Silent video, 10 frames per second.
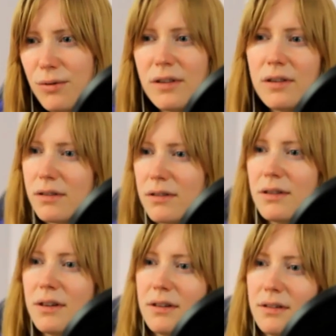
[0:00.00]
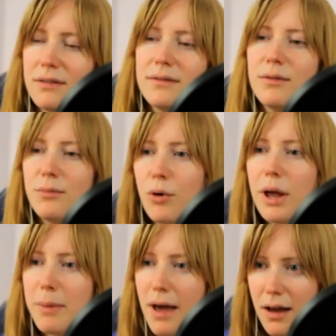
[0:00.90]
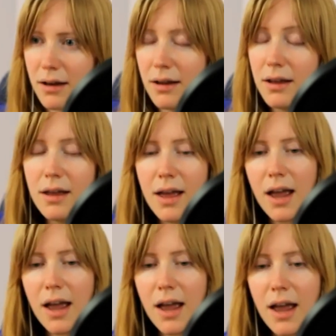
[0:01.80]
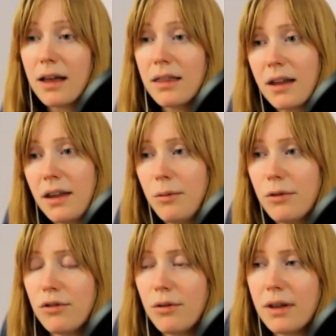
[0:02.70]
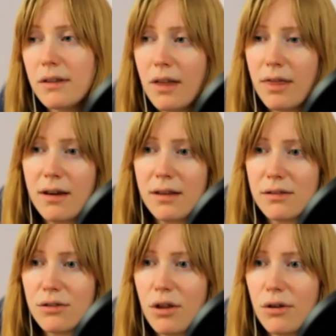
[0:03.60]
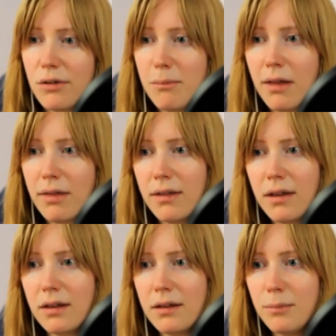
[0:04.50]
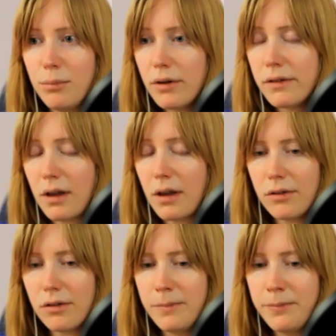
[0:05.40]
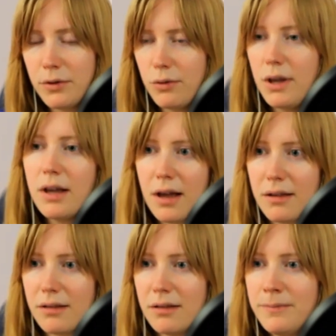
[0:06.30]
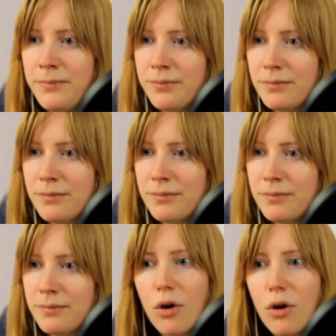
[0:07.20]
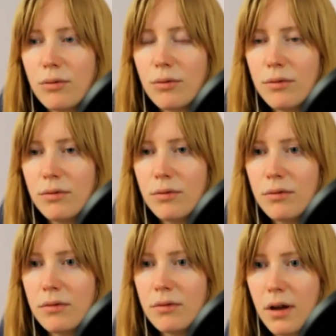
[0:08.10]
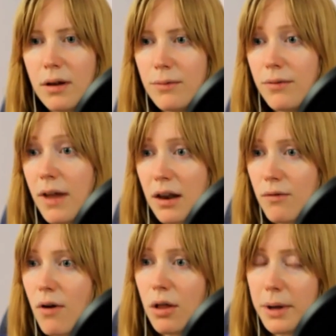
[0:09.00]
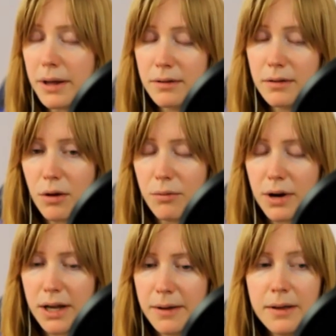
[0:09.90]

This is way back. And back then, he was doing $10,000 a month in book sales. So he has his own uh, fan following already.